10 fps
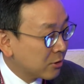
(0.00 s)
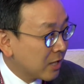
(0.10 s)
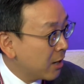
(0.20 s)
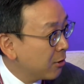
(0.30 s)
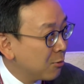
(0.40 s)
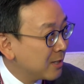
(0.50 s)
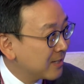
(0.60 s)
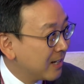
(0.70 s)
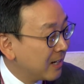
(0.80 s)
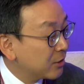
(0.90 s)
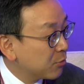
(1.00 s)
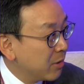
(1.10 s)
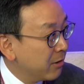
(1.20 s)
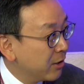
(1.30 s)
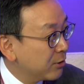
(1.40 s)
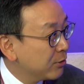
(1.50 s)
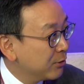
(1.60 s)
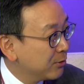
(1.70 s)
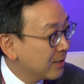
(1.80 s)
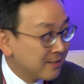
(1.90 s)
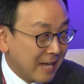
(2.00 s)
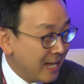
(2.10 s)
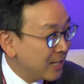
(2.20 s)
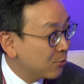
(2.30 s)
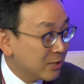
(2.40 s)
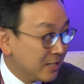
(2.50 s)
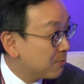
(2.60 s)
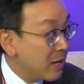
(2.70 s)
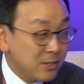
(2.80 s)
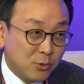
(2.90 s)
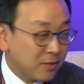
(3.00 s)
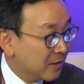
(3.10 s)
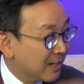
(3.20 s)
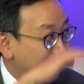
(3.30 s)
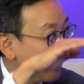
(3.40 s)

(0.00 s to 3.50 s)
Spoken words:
Orsiro was superior to the Xience, which has been sort of the